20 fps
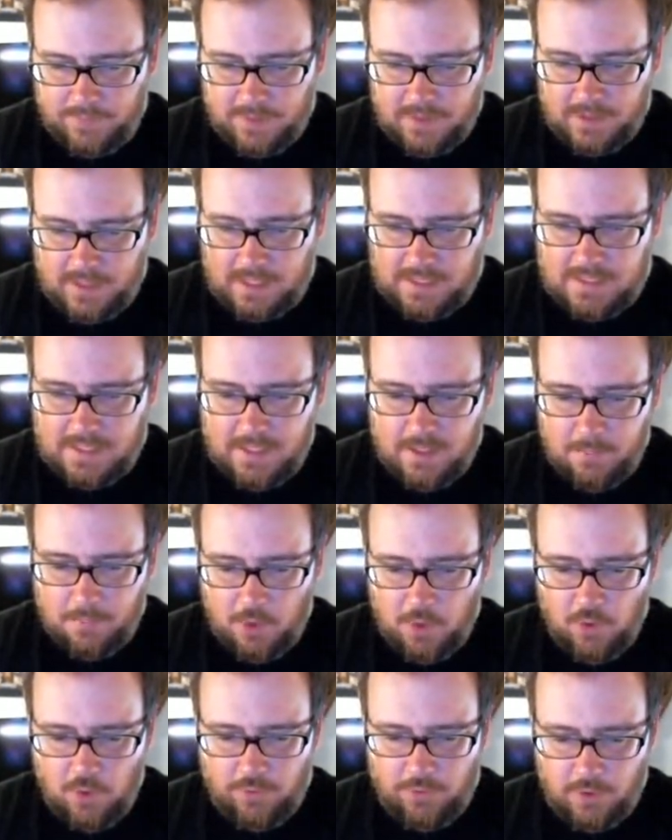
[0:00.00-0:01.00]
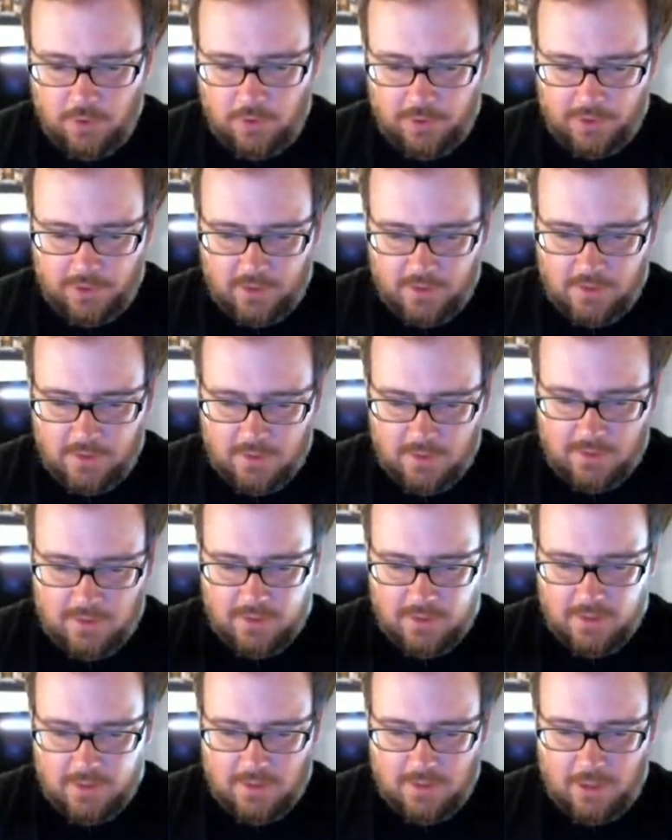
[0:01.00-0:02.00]
I did a move earlier.
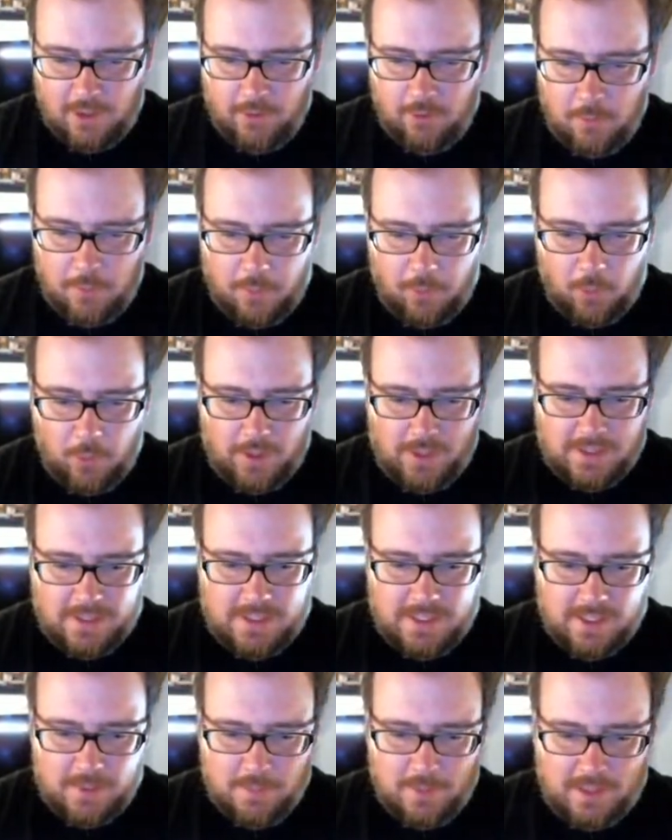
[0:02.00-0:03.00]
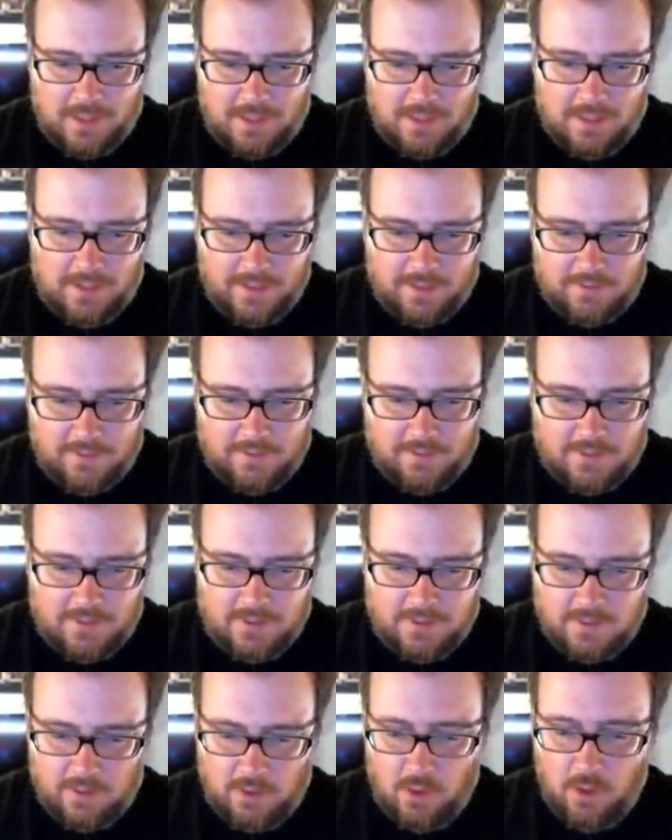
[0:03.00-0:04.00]
I don't even remember what I did, but
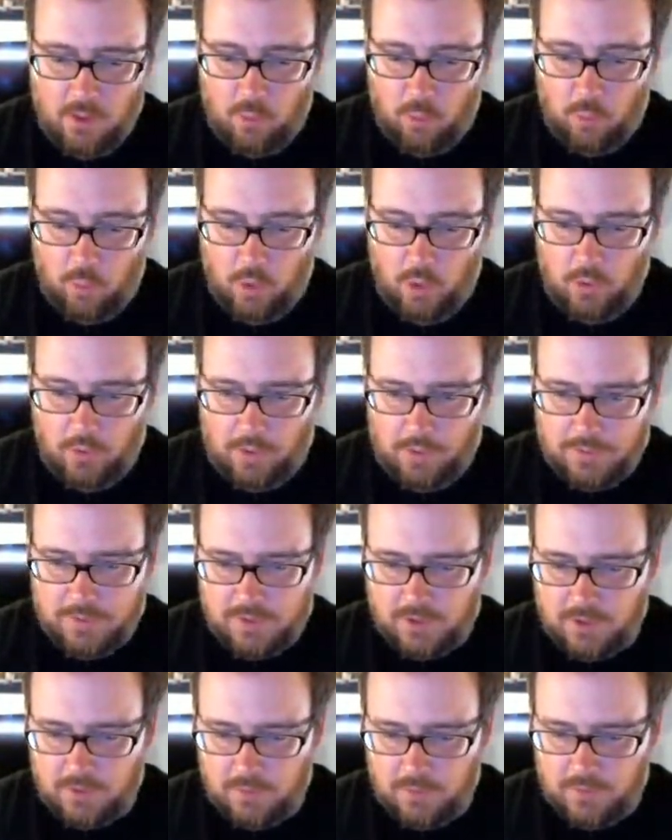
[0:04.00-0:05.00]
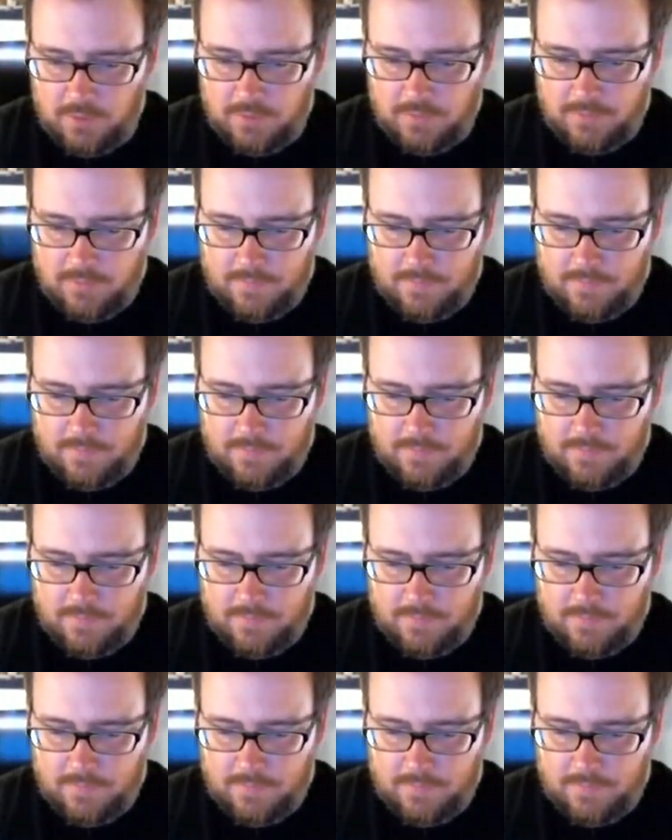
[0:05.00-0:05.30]
oh, whoa, that was a good one.